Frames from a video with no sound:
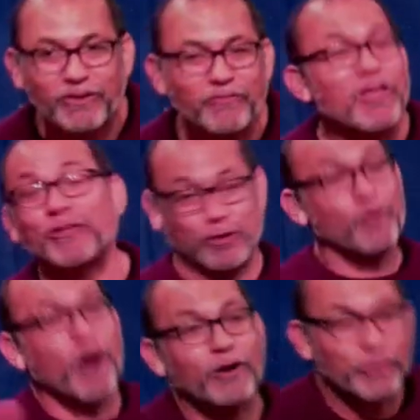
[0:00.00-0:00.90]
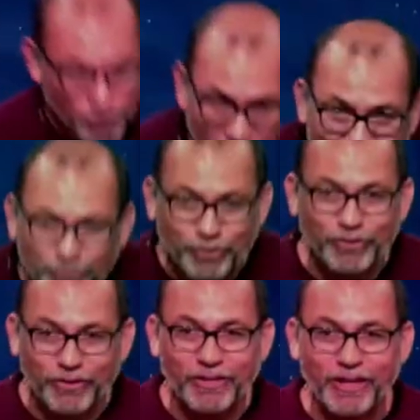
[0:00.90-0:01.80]
that you are the Christ
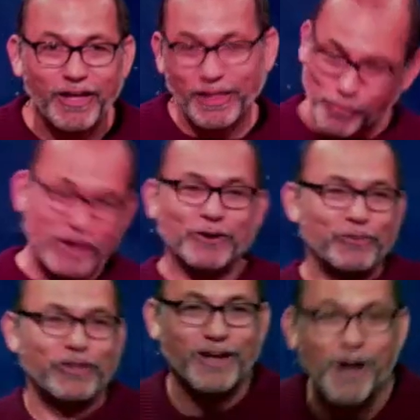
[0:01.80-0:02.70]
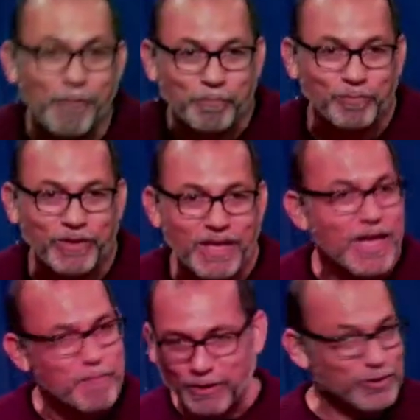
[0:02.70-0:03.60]
and the one who is to come.
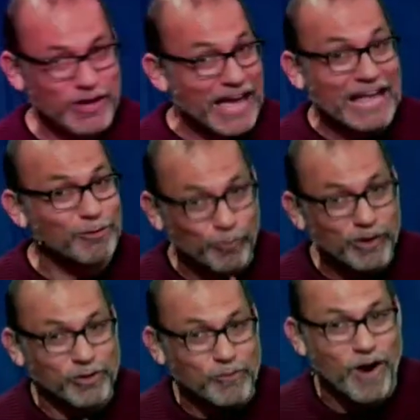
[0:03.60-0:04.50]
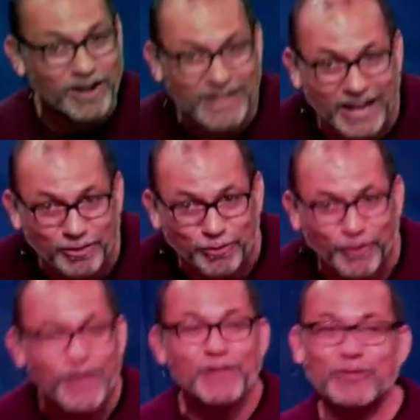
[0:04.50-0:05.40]
But she answered what she wanted to answer.
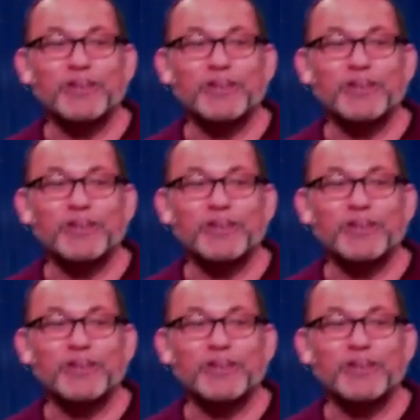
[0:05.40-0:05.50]
She